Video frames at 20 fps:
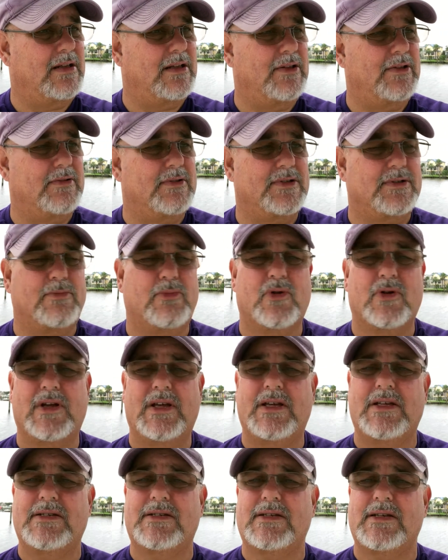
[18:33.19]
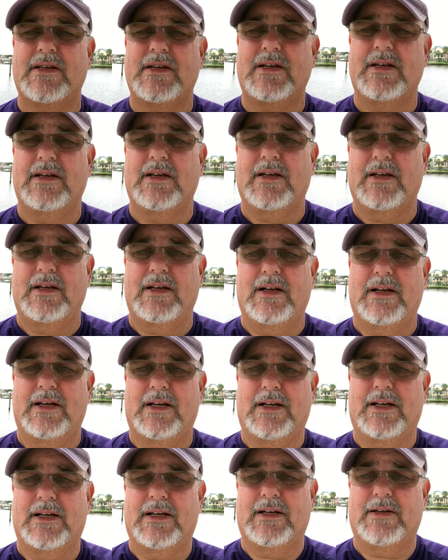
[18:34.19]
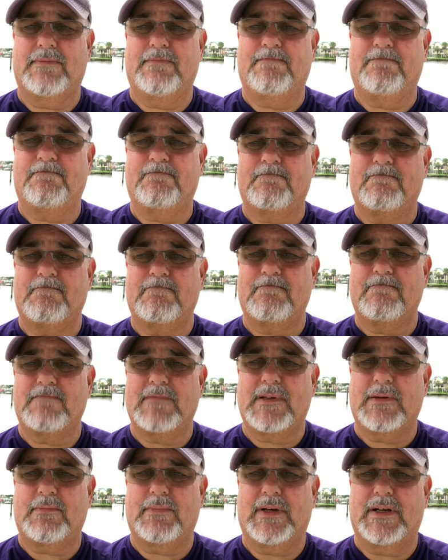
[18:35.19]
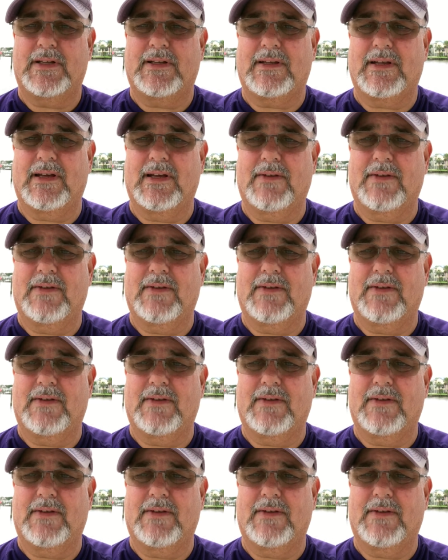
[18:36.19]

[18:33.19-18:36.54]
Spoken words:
There is a breeze, but